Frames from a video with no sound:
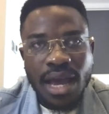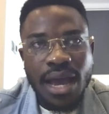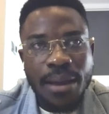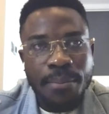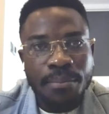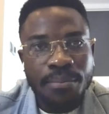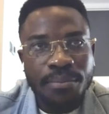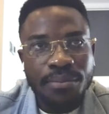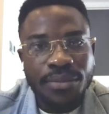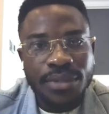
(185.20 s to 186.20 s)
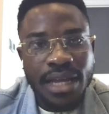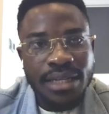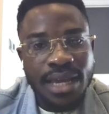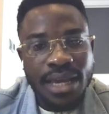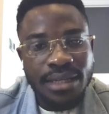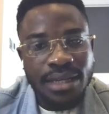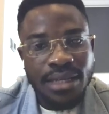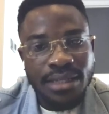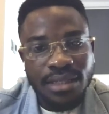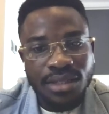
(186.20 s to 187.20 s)
that
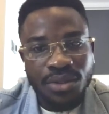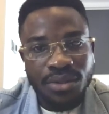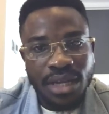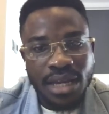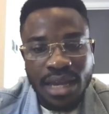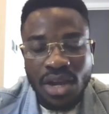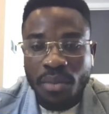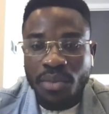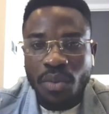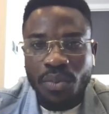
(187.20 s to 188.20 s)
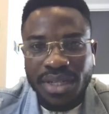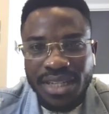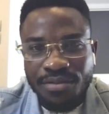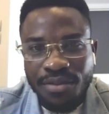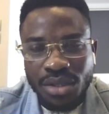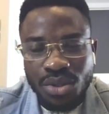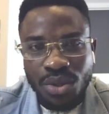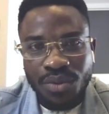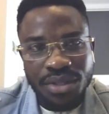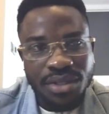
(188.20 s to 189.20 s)
they are coming up with different
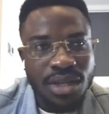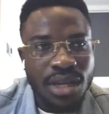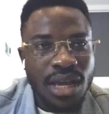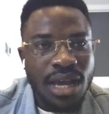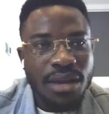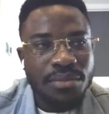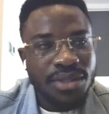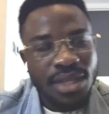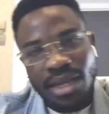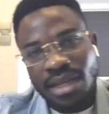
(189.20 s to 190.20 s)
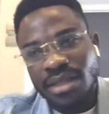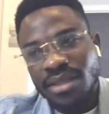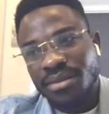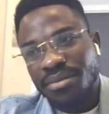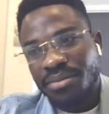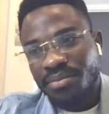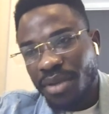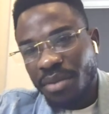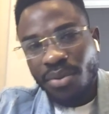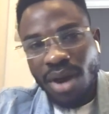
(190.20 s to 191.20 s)
stories, saying
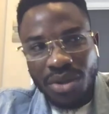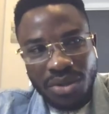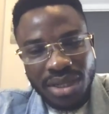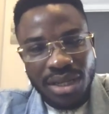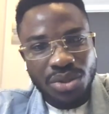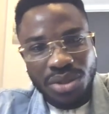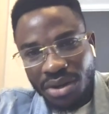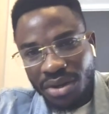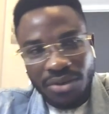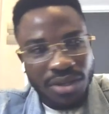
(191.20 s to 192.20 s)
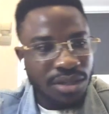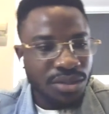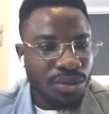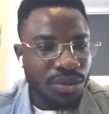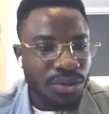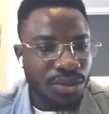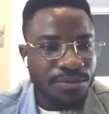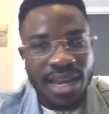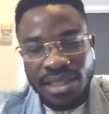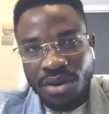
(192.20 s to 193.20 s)
people are using it to
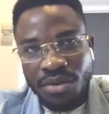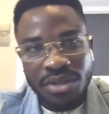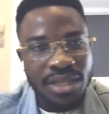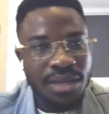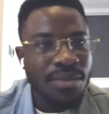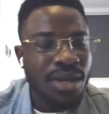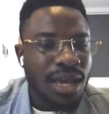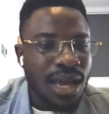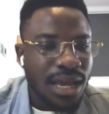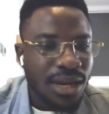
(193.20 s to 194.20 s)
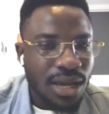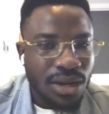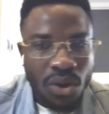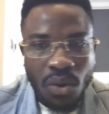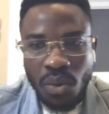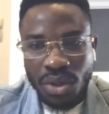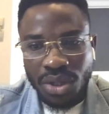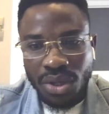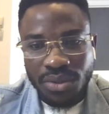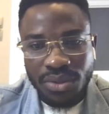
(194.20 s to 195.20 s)
finance terrorism and all
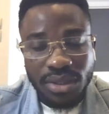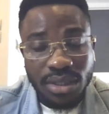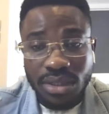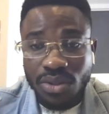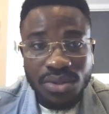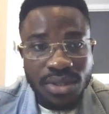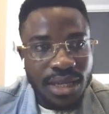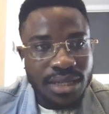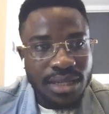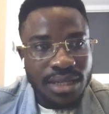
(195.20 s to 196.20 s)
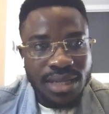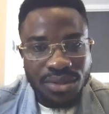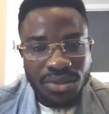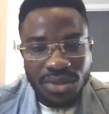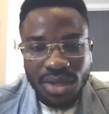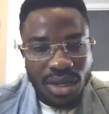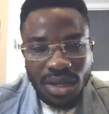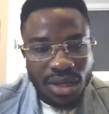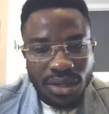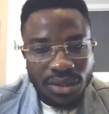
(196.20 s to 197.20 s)
whatnot. Those things are just
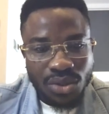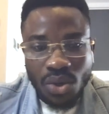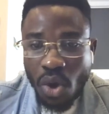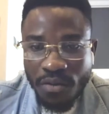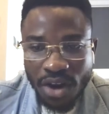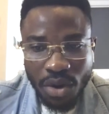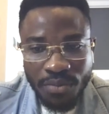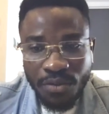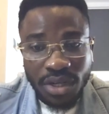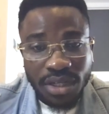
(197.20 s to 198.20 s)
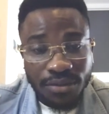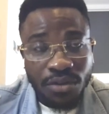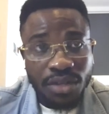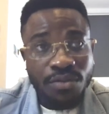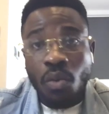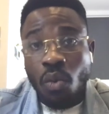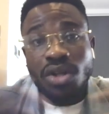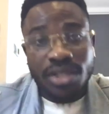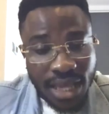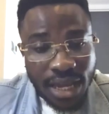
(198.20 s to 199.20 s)
to cover up for
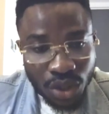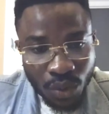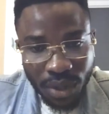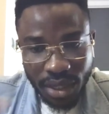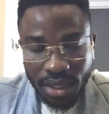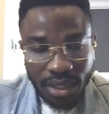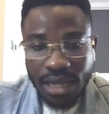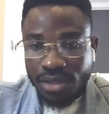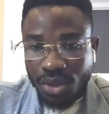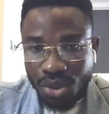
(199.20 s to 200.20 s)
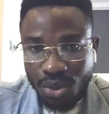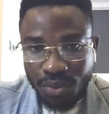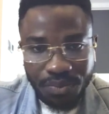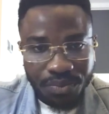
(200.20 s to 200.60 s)
what they are doing. That's not true.